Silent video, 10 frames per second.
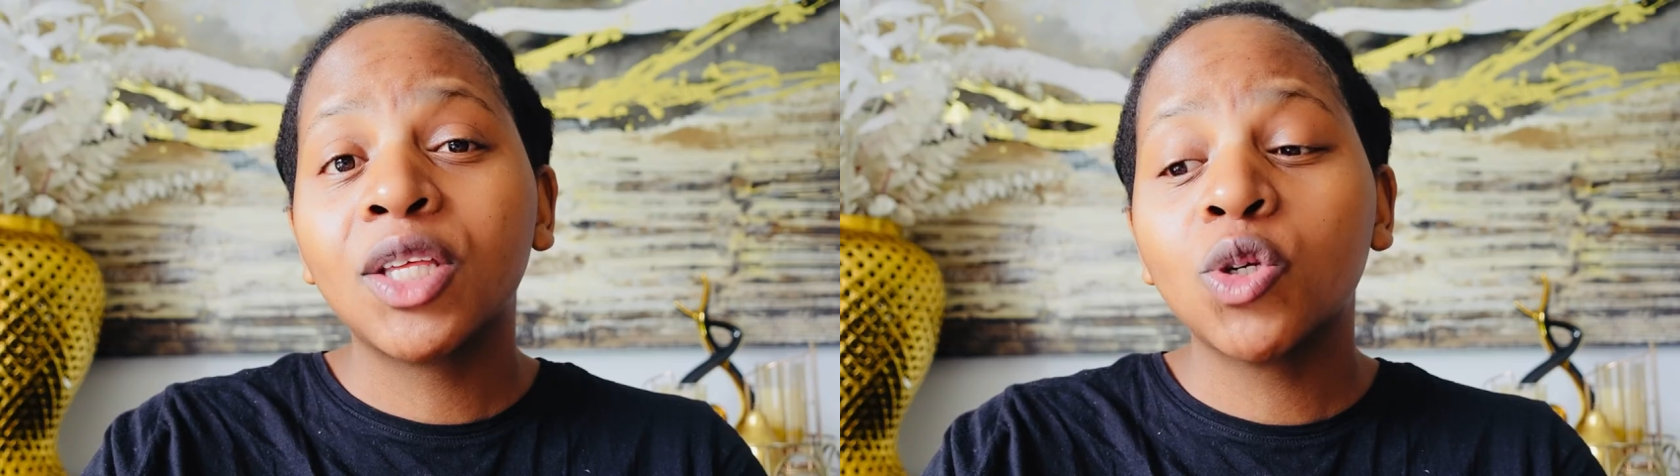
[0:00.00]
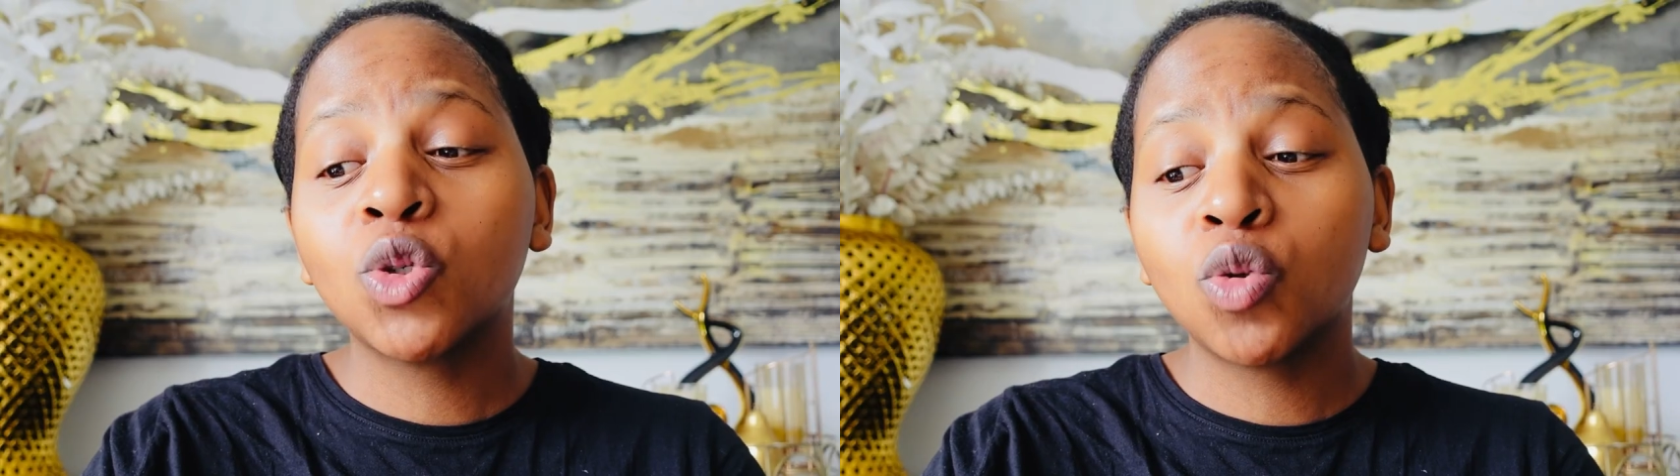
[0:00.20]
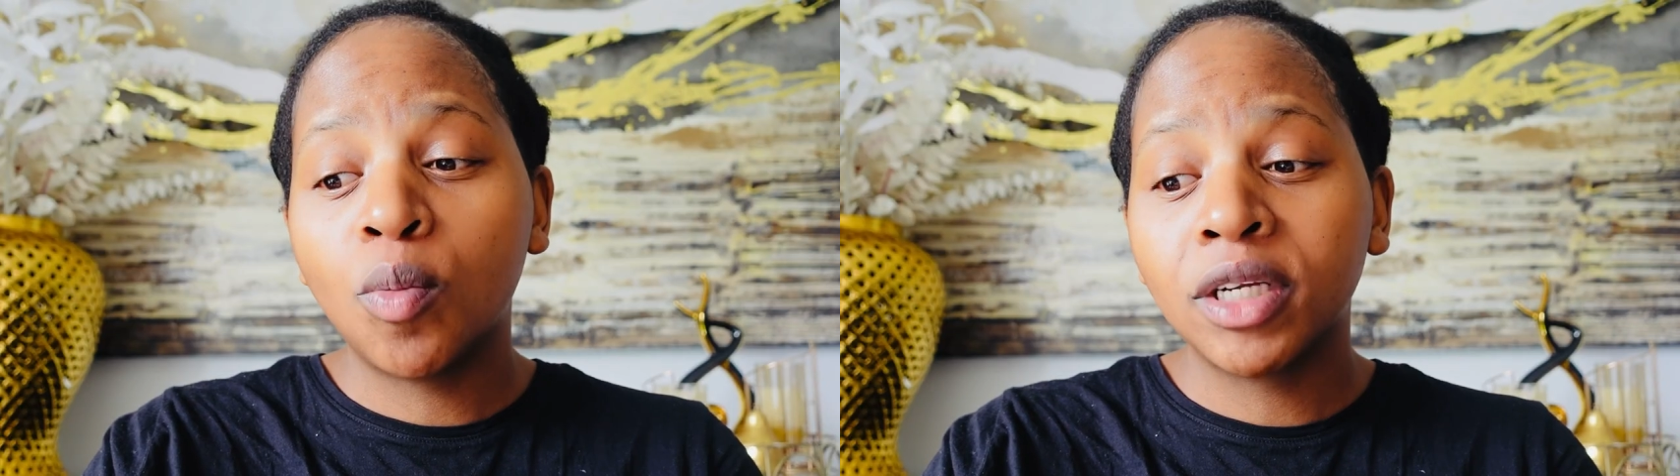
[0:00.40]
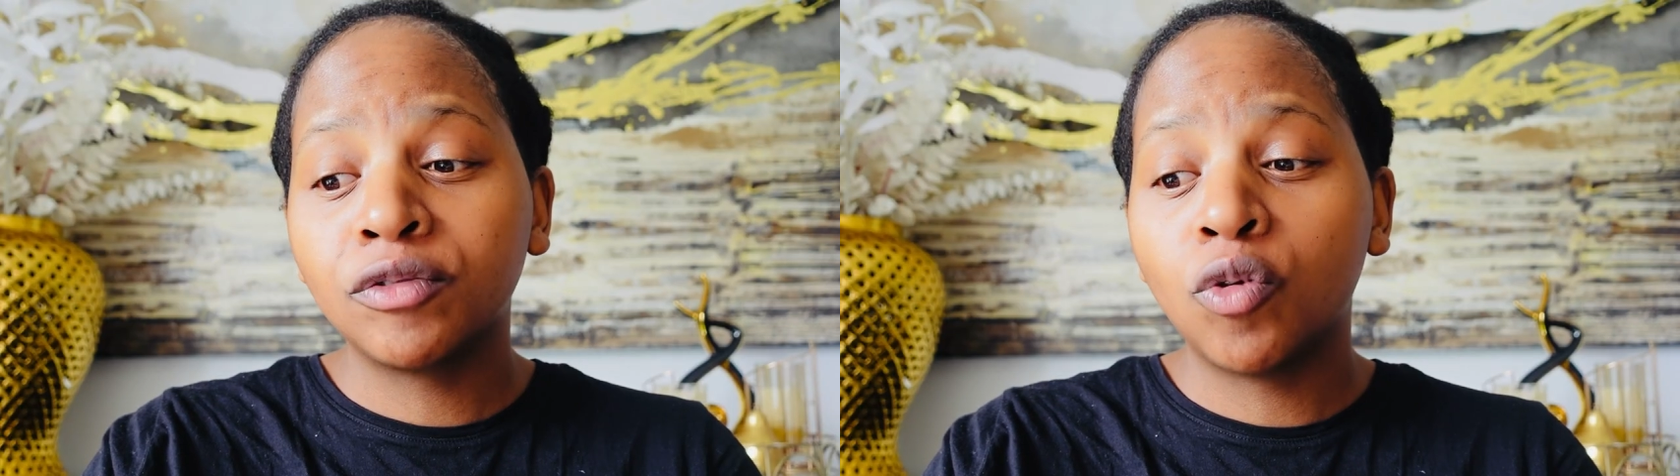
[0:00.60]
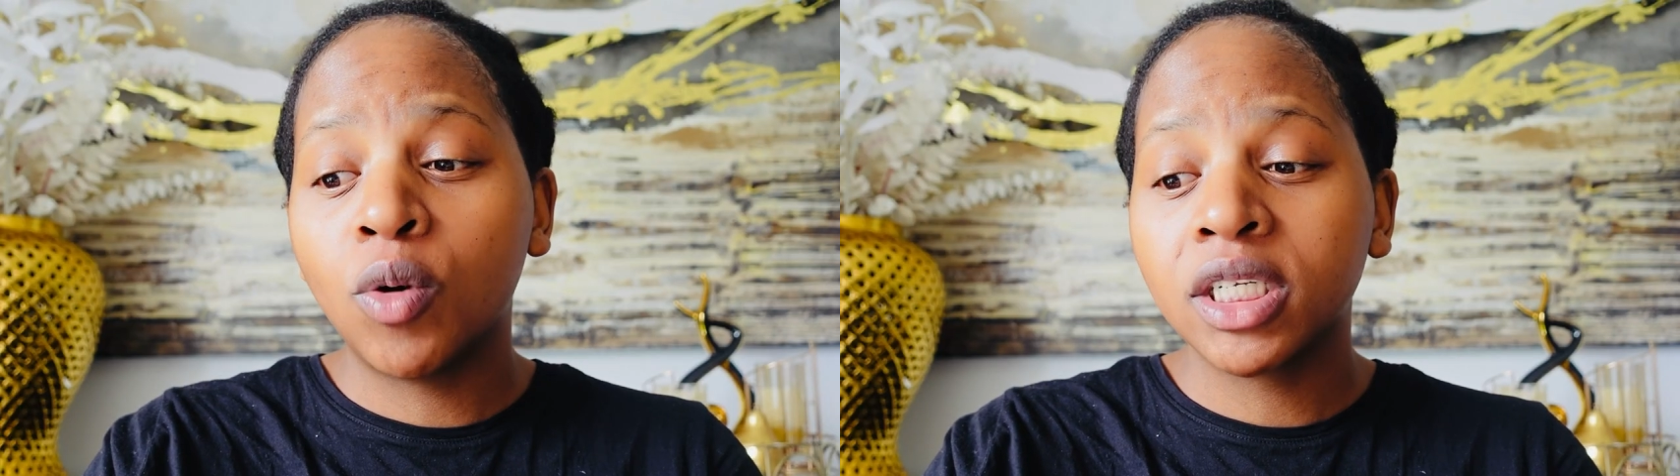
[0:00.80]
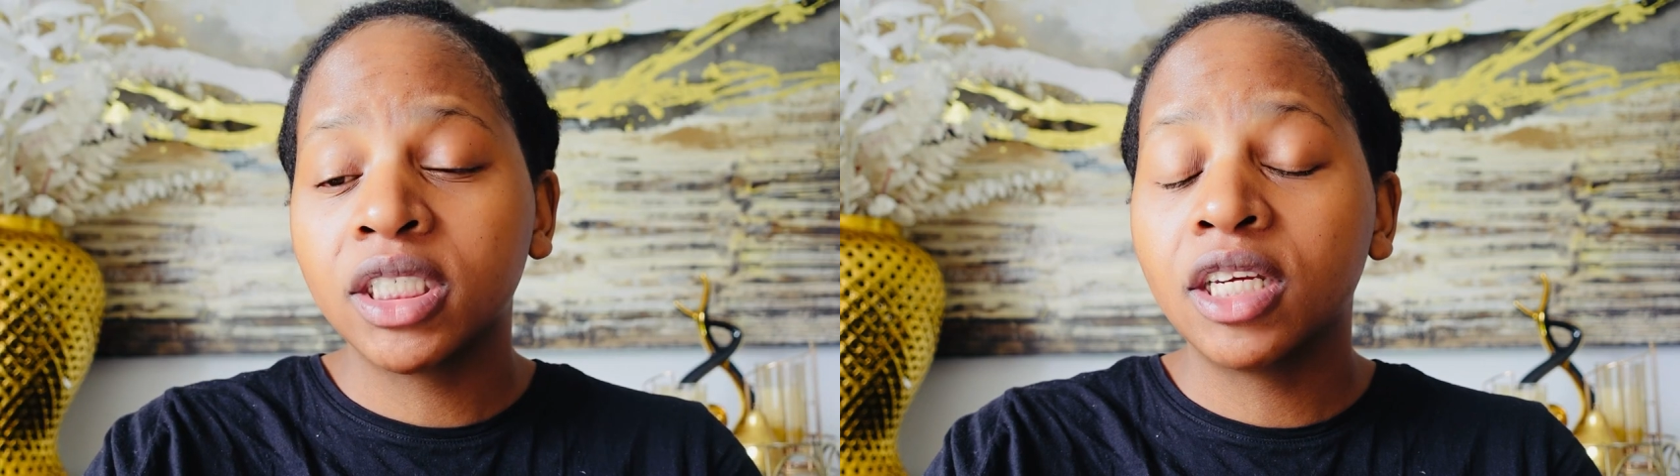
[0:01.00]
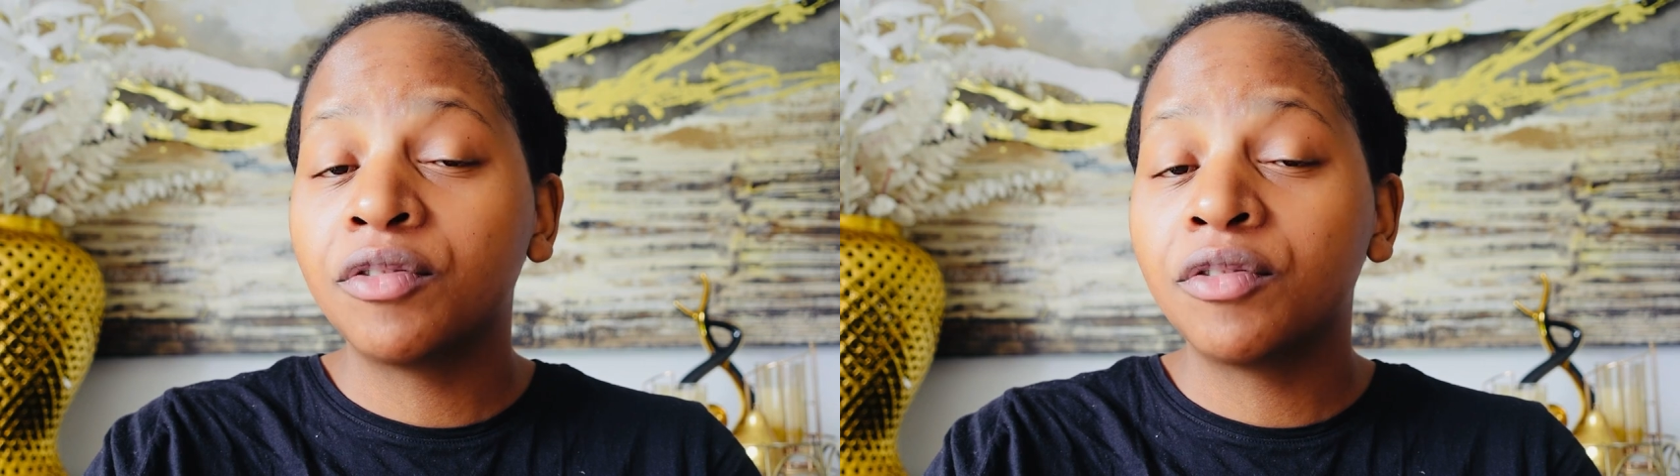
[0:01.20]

Thank you so much for watching.